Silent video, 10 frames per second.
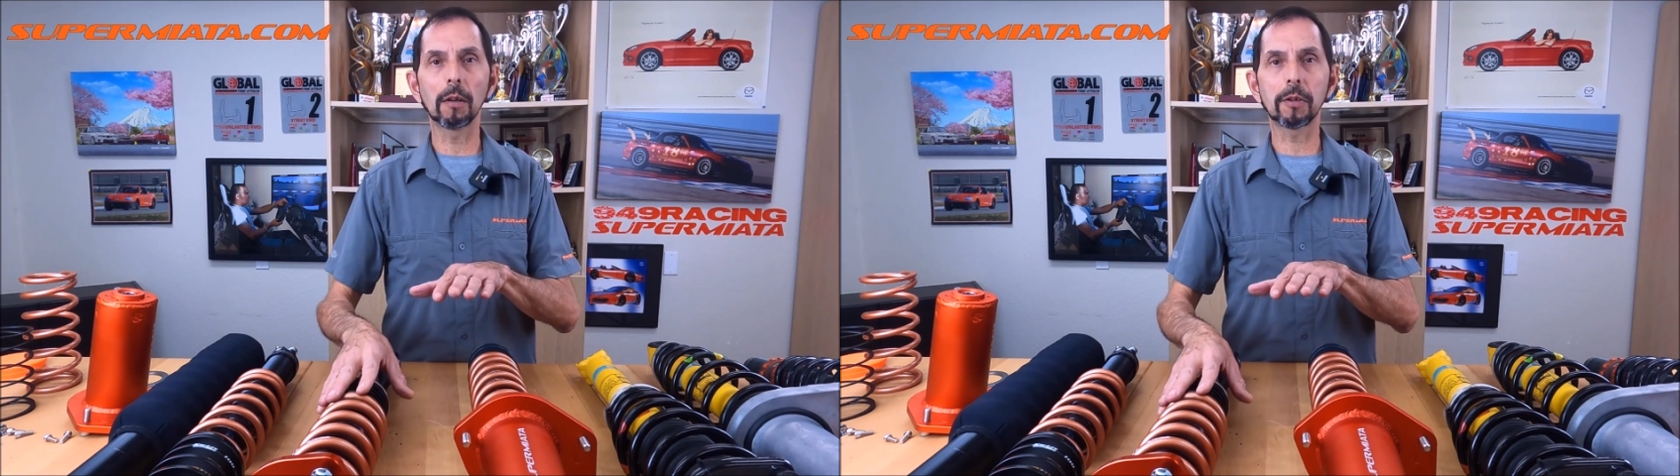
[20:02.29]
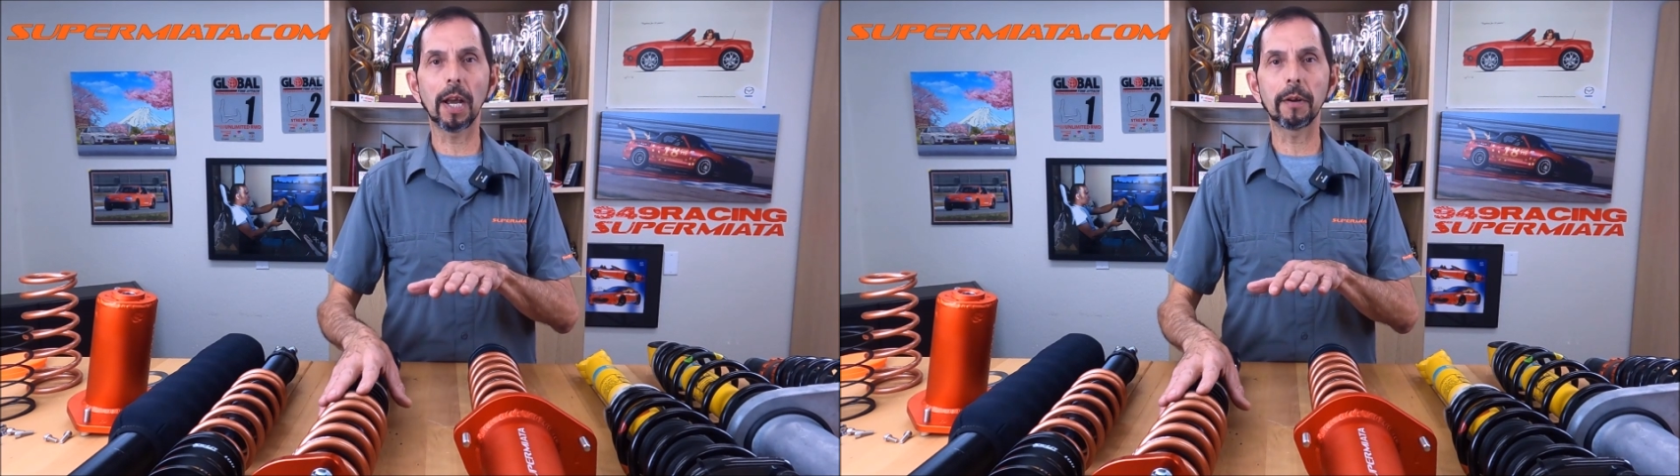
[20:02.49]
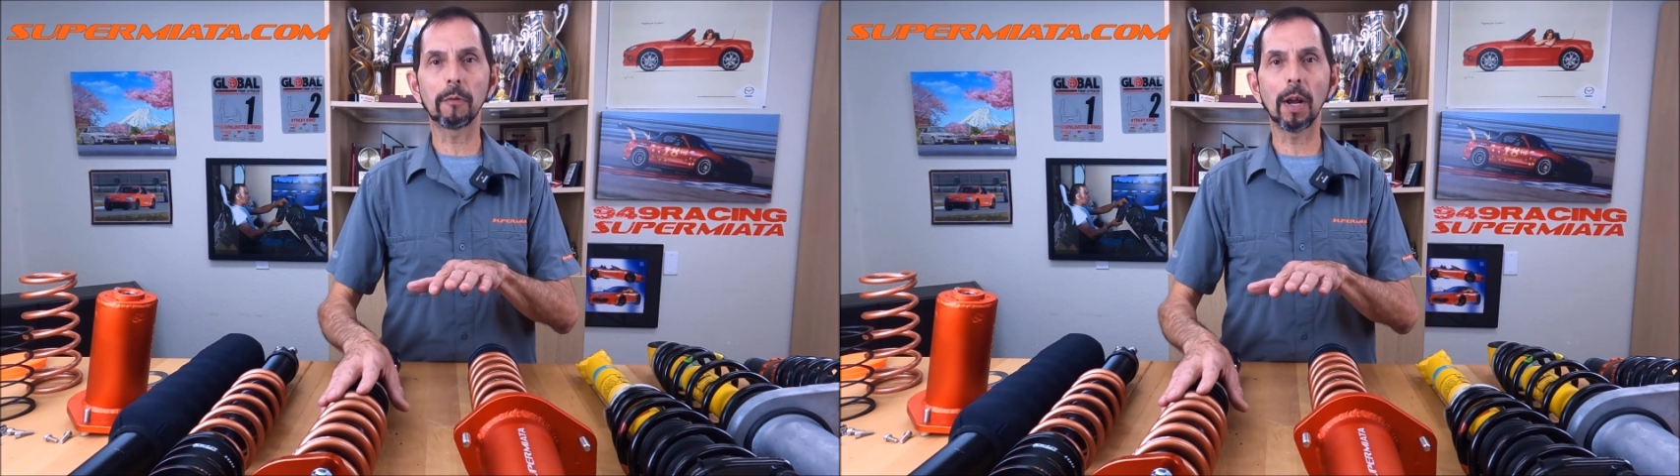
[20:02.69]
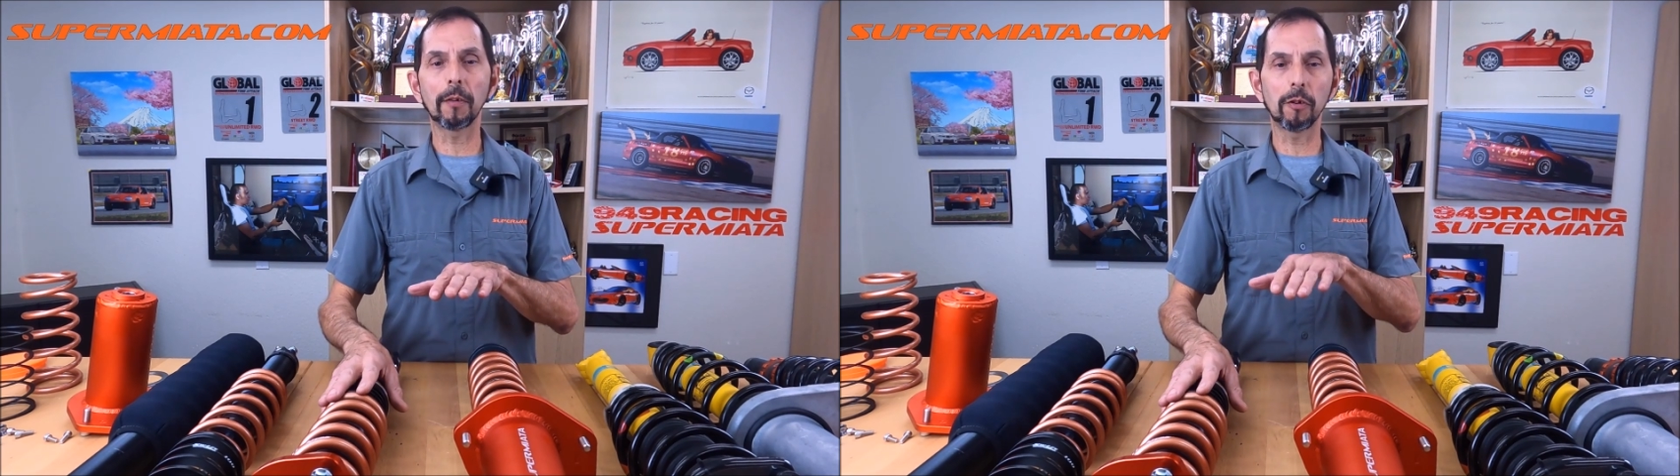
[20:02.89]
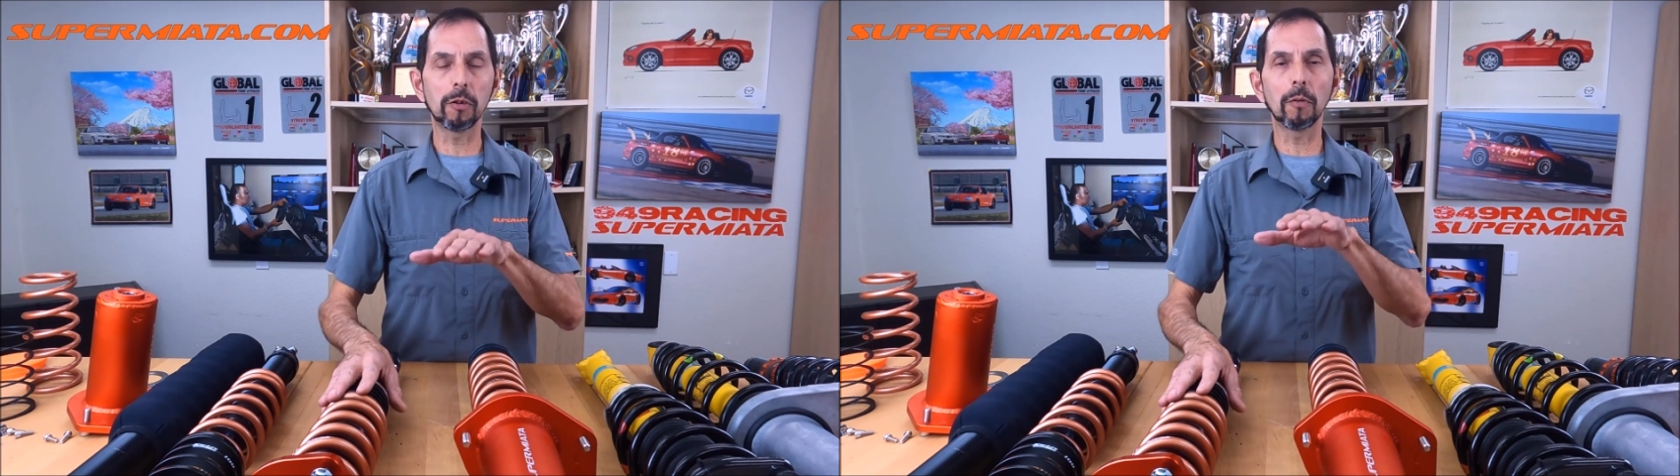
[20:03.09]
tighter ride,
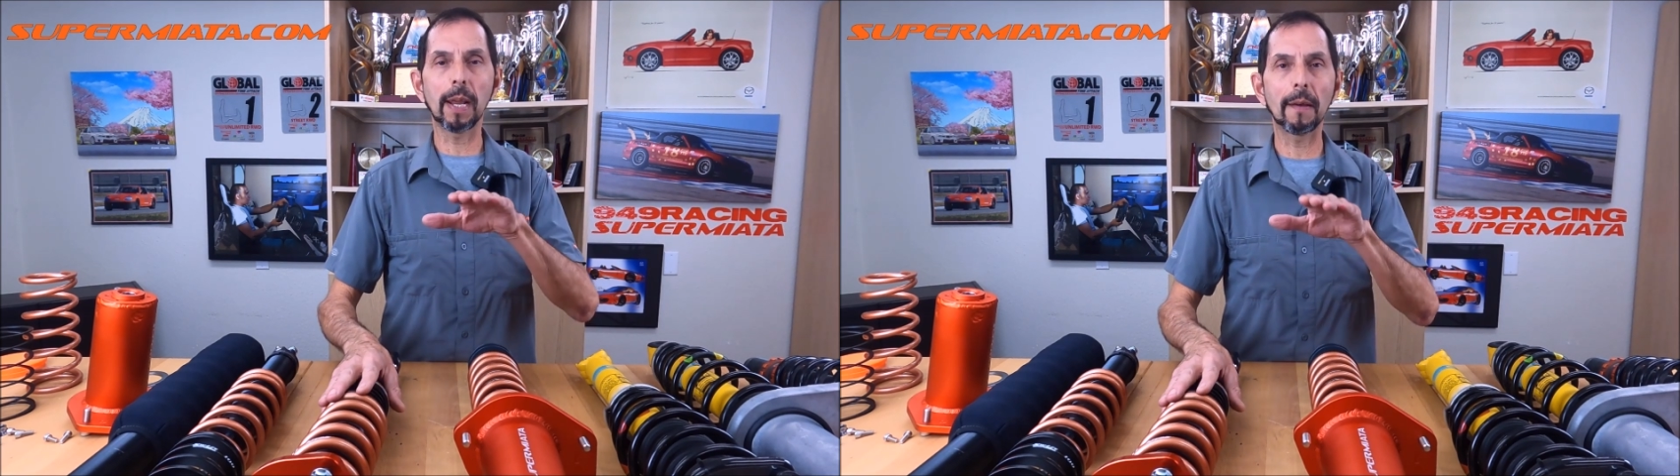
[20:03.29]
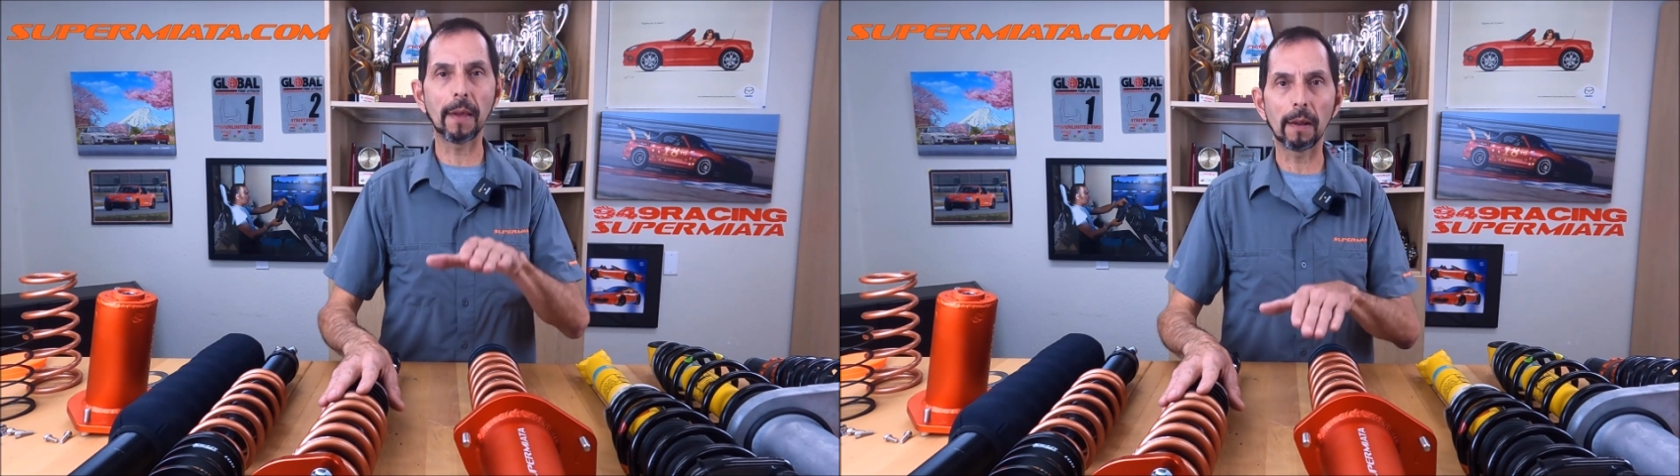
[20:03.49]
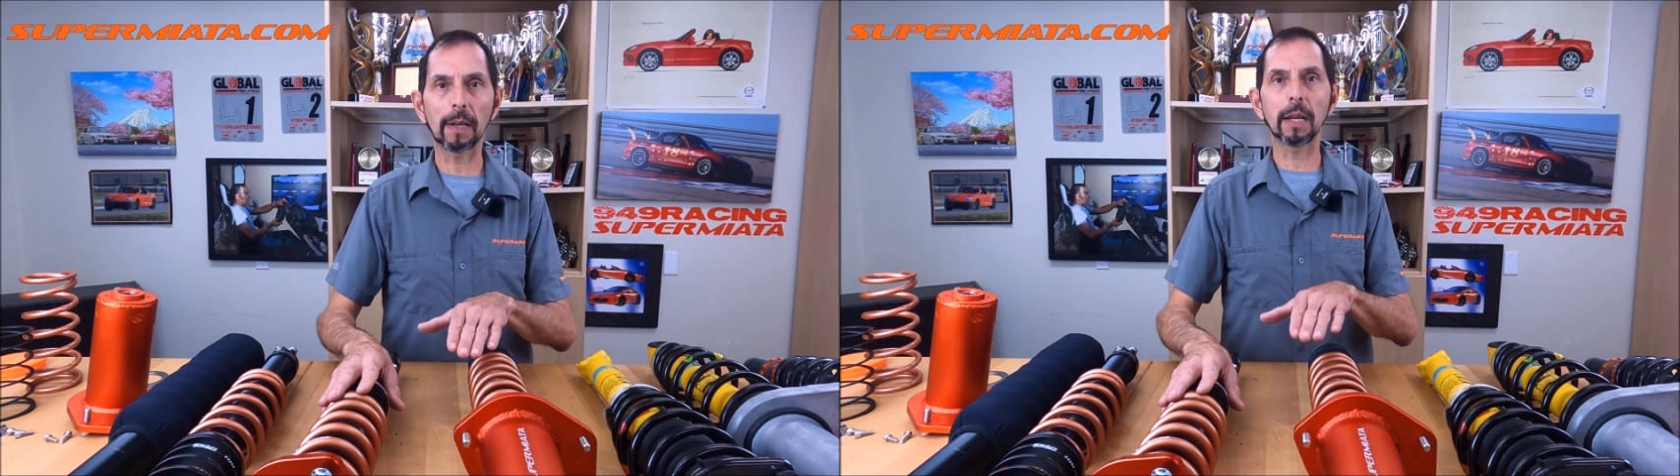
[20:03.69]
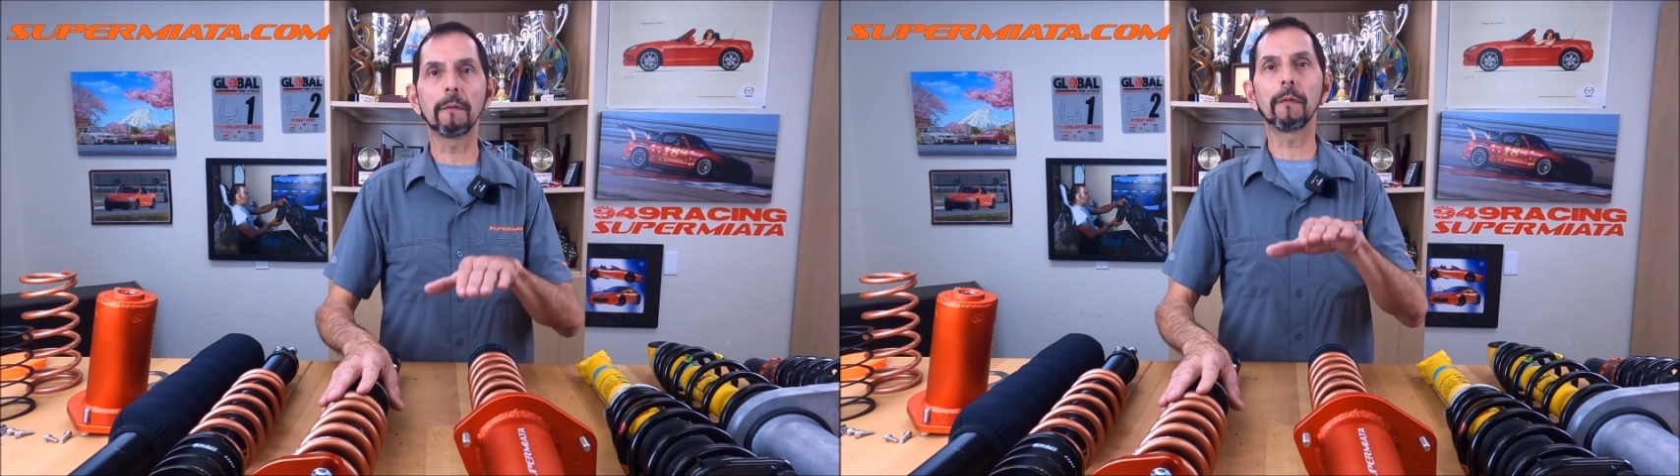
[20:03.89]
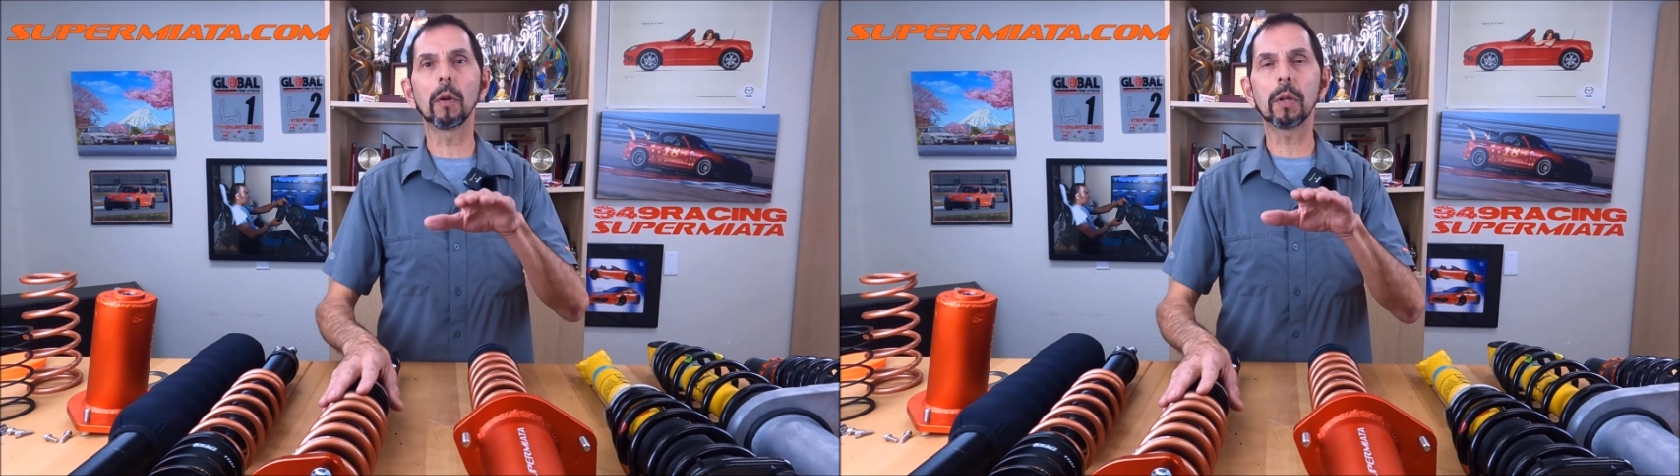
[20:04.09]
so you don't have that kind of
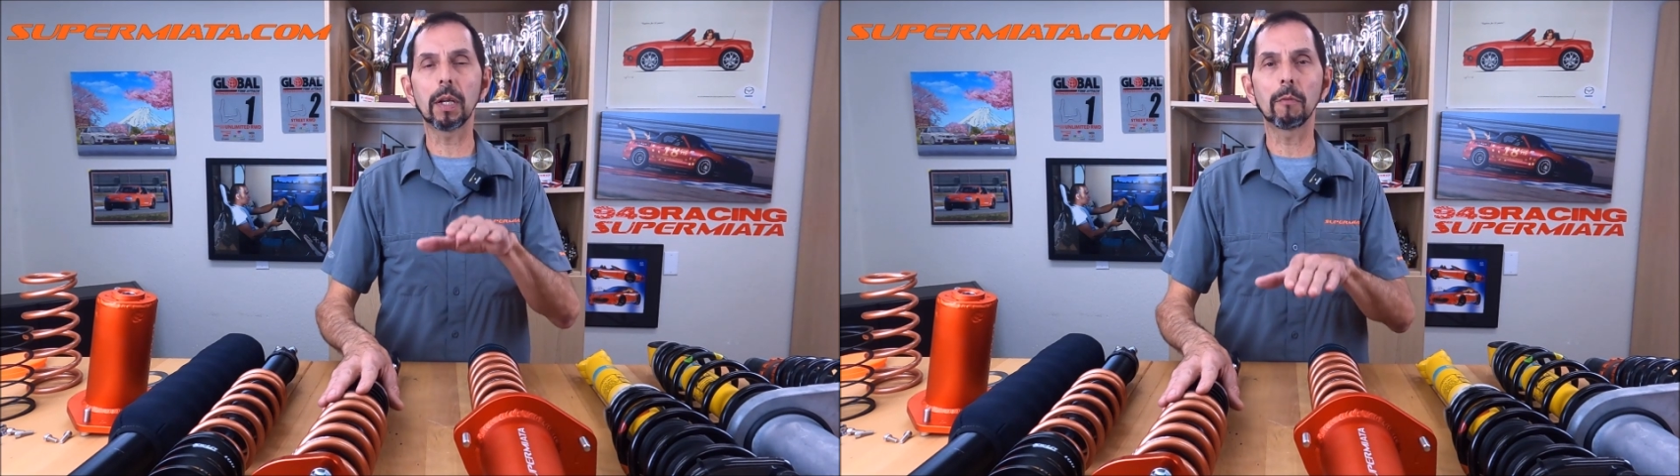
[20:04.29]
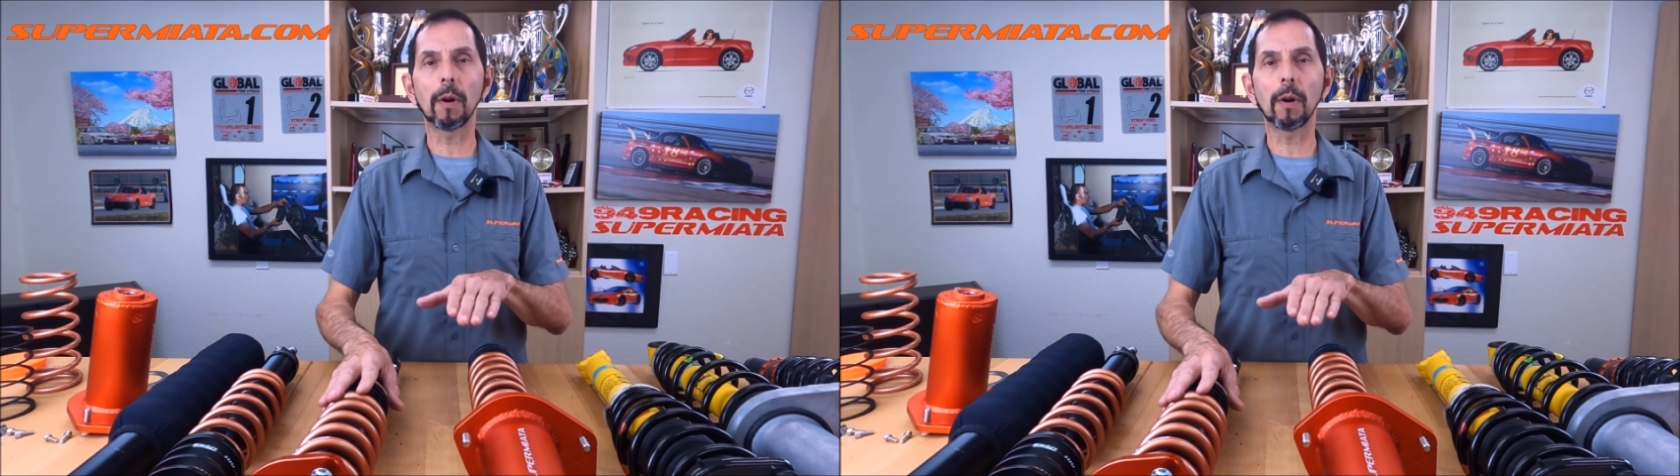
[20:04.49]
floaty